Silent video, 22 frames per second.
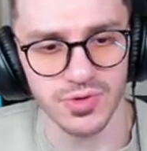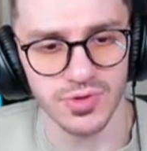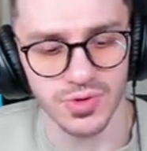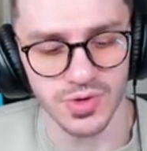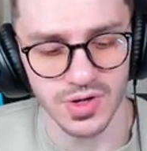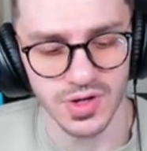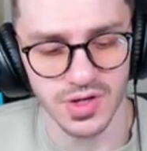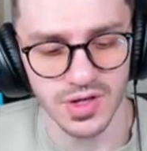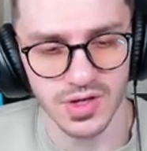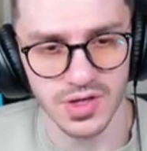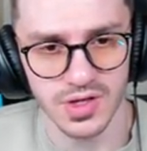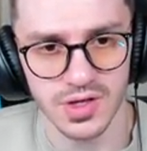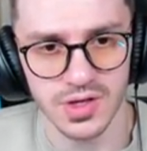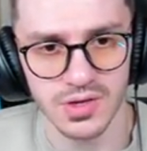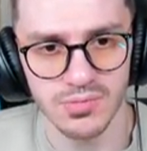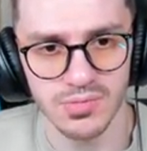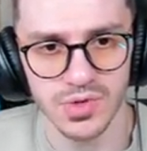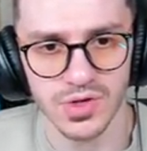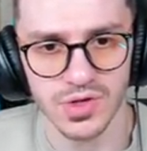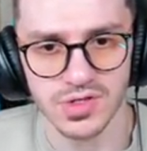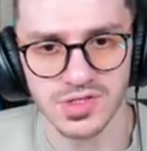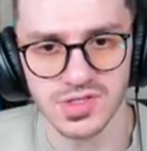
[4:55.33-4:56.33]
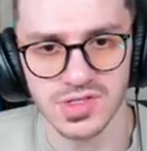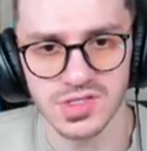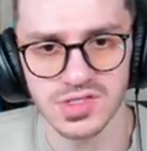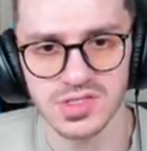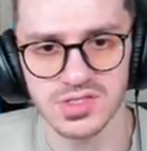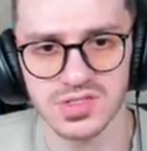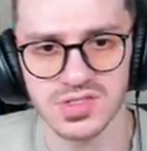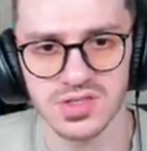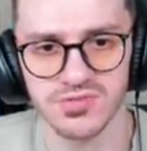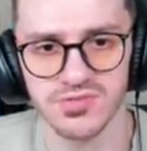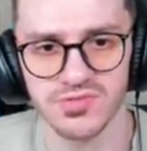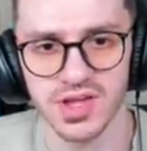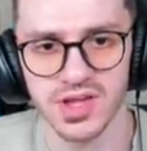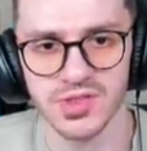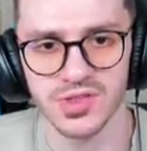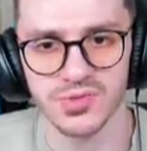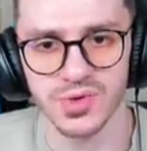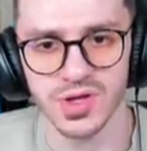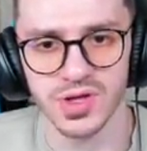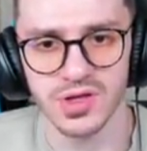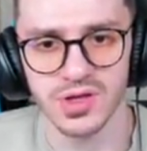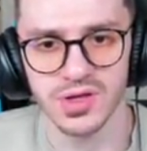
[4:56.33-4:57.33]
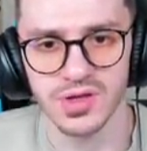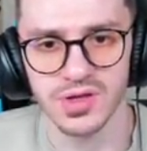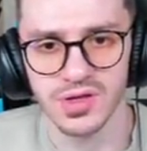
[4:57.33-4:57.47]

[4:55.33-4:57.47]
floor. Because this is the factory.